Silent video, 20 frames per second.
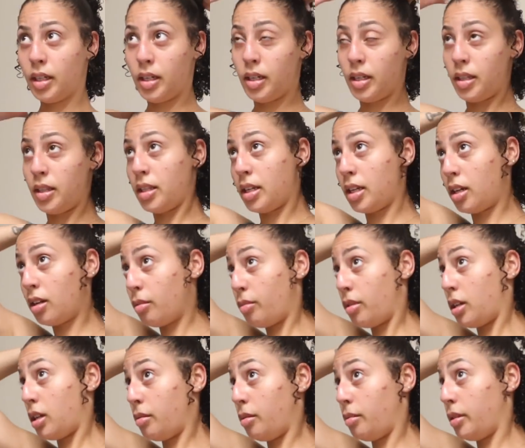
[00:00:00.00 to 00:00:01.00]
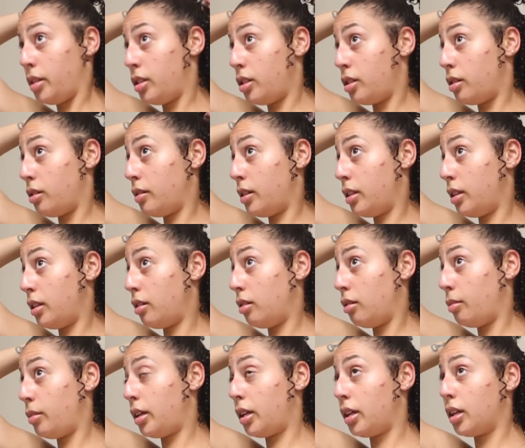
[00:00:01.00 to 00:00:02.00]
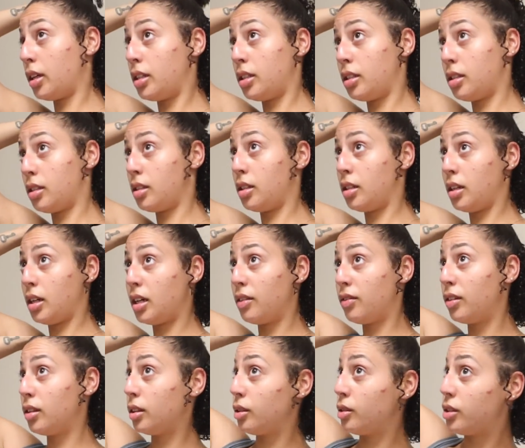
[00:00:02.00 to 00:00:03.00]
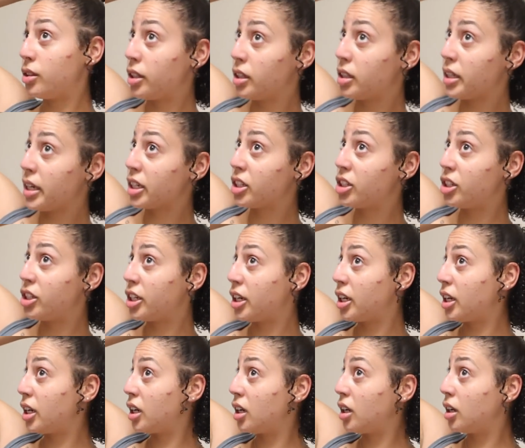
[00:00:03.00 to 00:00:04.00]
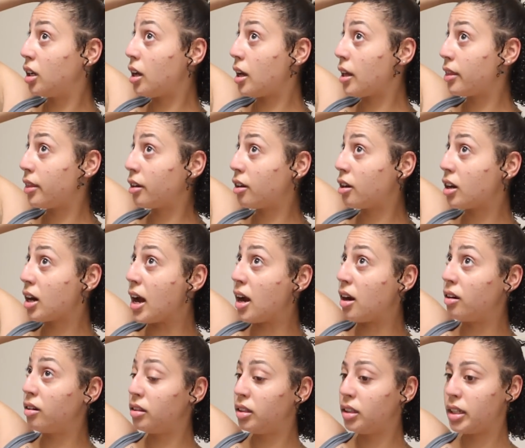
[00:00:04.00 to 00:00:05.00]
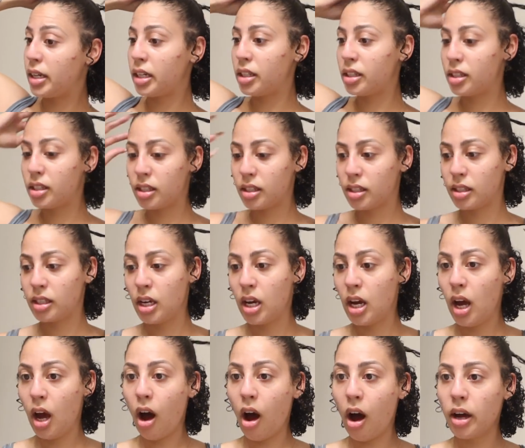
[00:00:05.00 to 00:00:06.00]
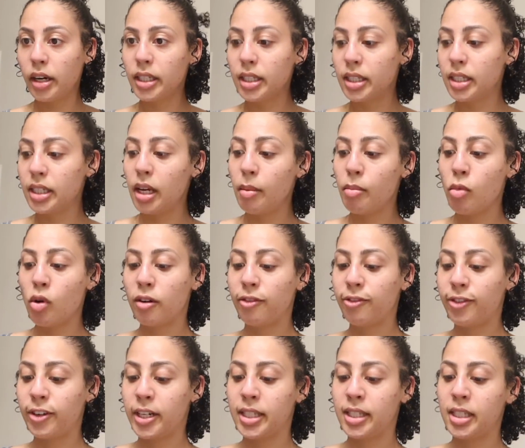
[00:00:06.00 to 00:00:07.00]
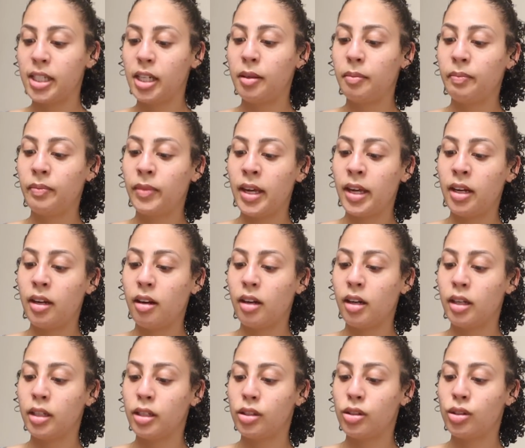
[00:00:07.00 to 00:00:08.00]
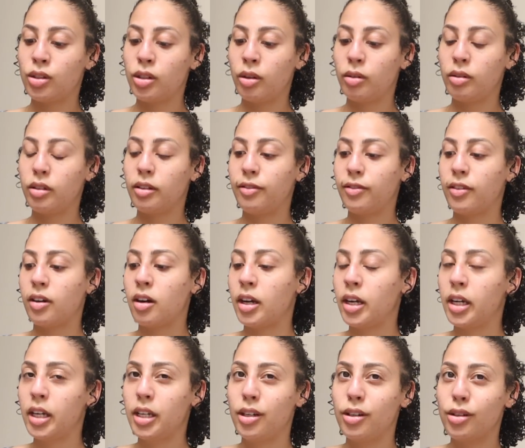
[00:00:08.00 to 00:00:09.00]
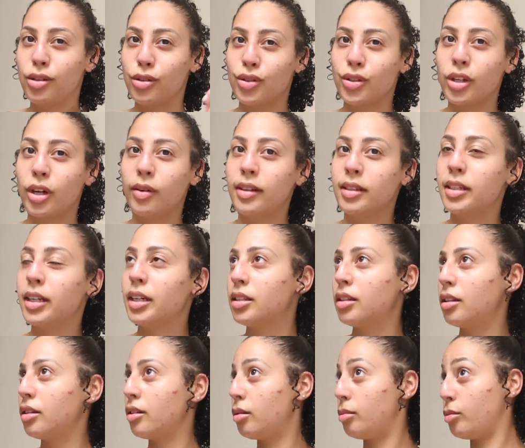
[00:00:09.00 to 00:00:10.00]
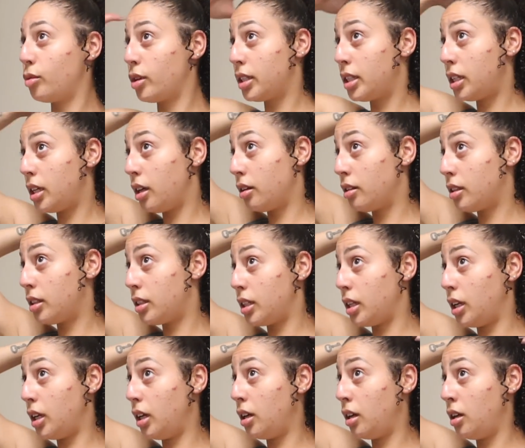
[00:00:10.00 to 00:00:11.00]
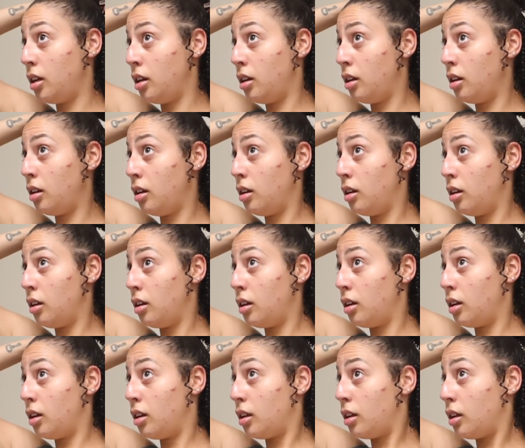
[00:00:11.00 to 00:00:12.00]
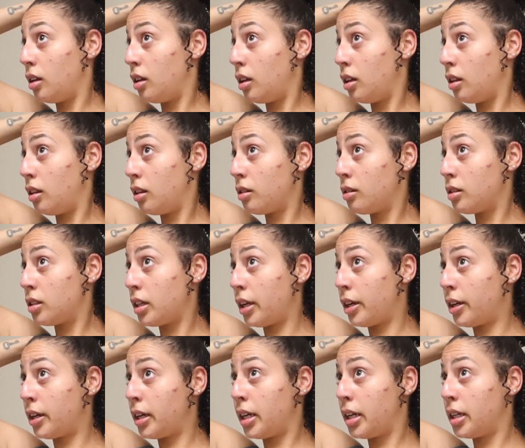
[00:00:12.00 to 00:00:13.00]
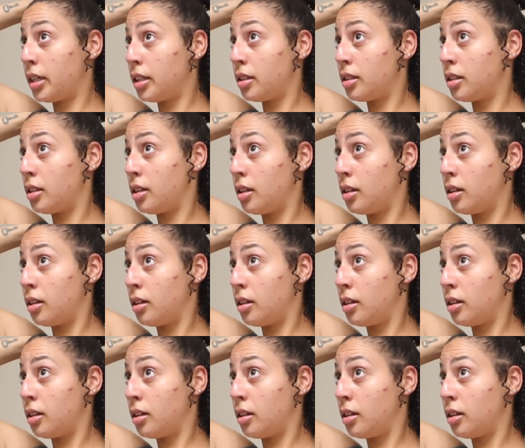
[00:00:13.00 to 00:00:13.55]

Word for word: And then I'll probably do a little bit because I have a looser texture at the crown and it's honestly more frizzy and not so defined, so it takes a little more TLC in those areas.